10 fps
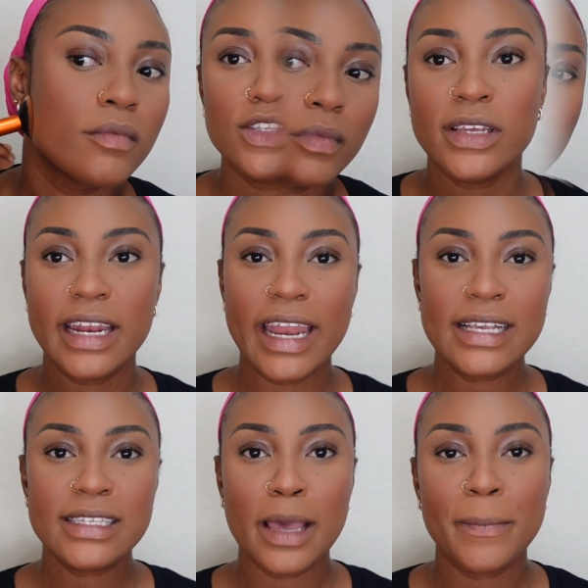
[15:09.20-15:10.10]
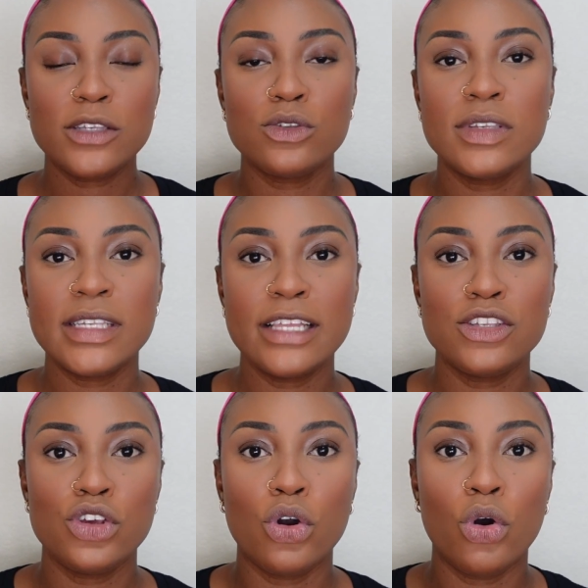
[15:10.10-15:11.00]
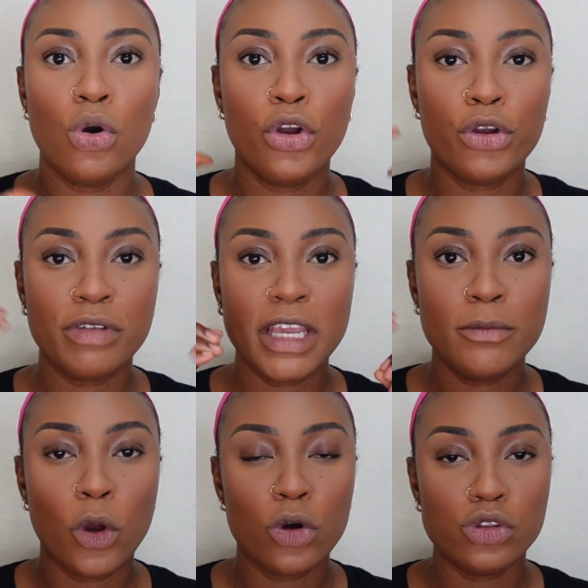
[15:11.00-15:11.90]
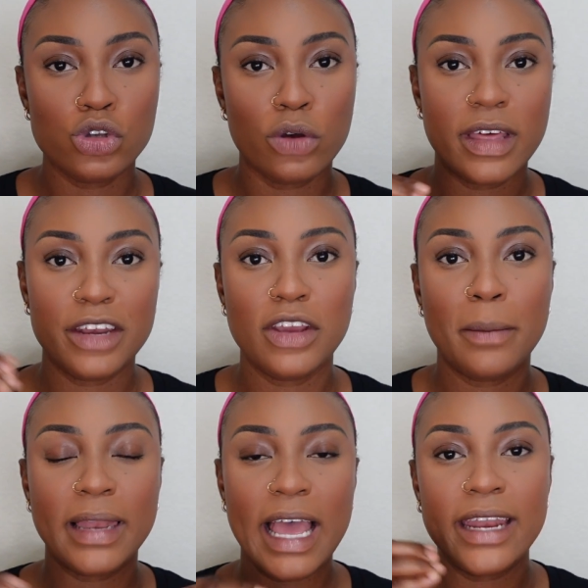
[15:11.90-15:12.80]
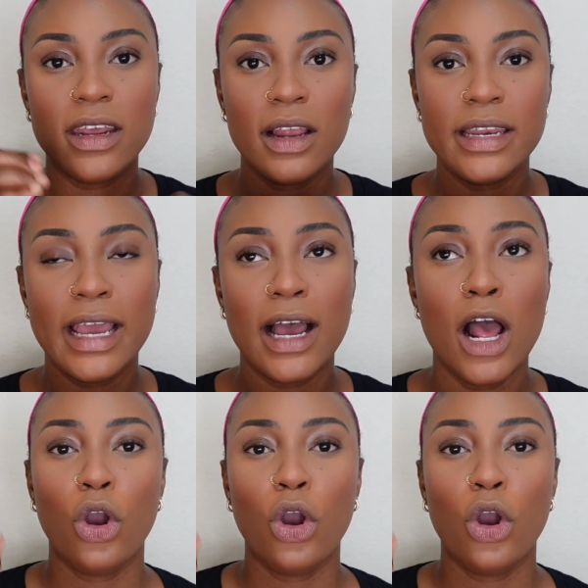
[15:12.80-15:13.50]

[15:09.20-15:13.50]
So the next step is to set your cream contour that you applied earlier.